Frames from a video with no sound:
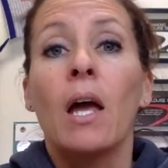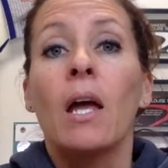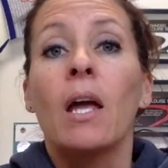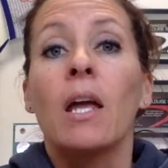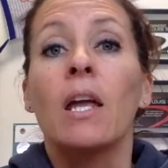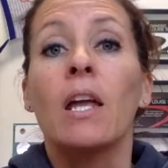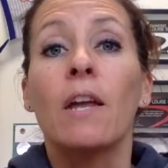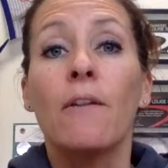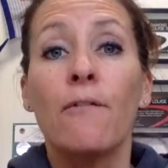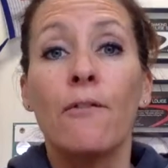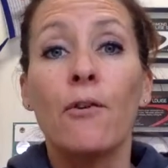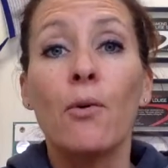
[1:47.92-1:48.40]

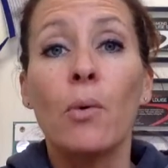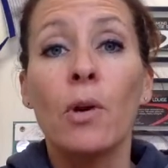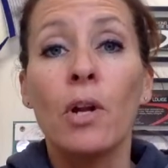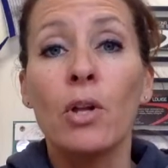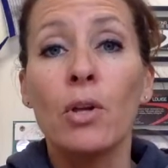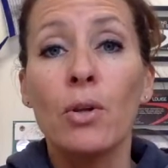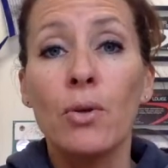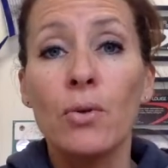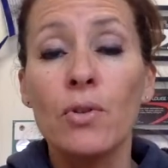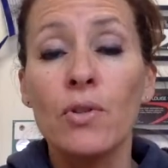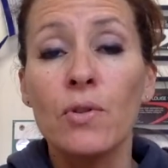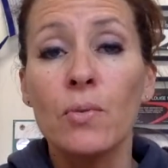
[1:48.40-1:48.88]
If you want
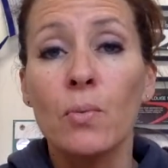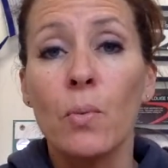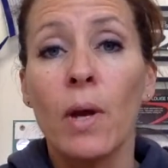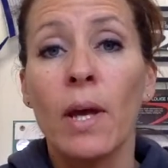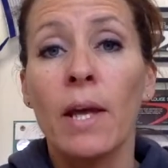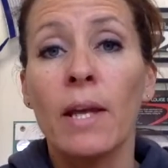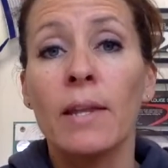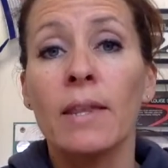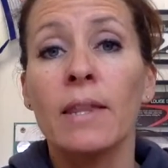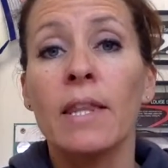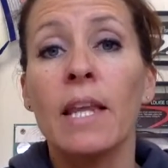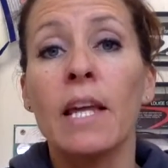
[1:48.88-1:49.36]
to lose
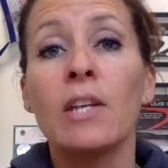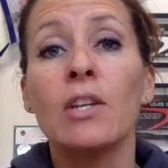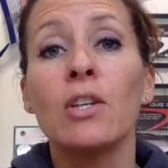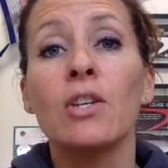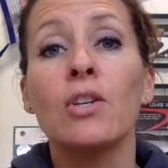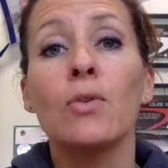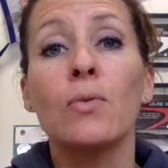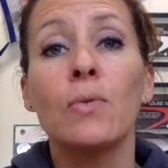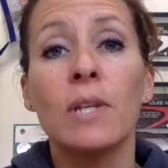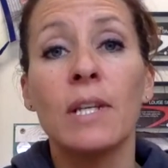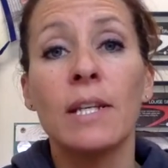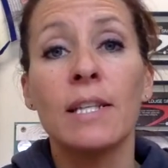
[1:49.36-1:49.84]
weight, then
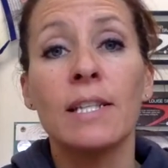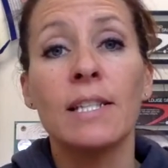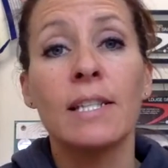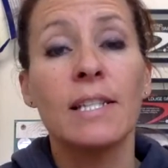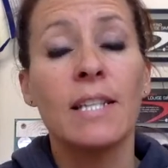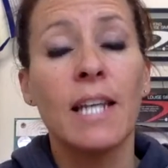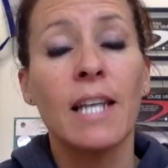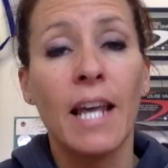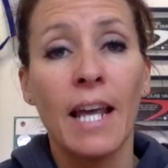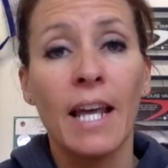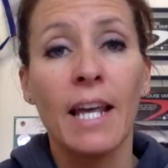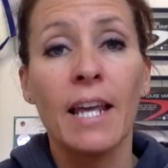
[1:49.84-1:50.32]
you need to
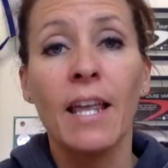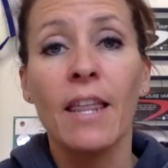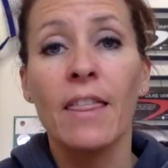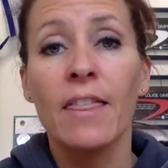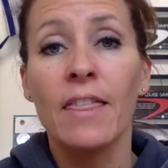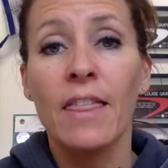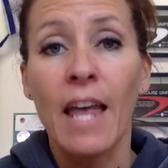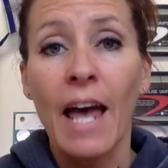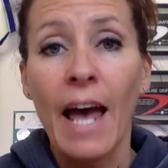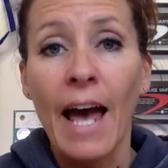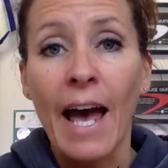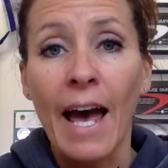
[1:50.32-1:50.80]
take
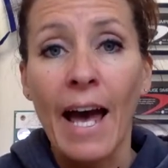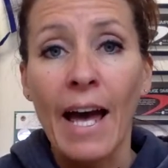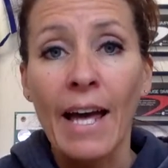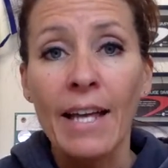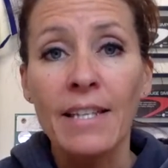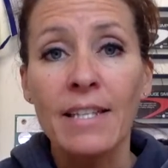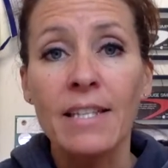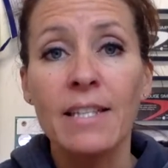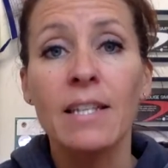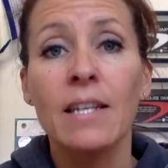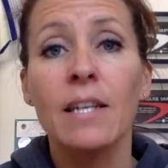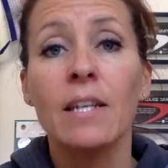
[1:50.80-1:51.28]
that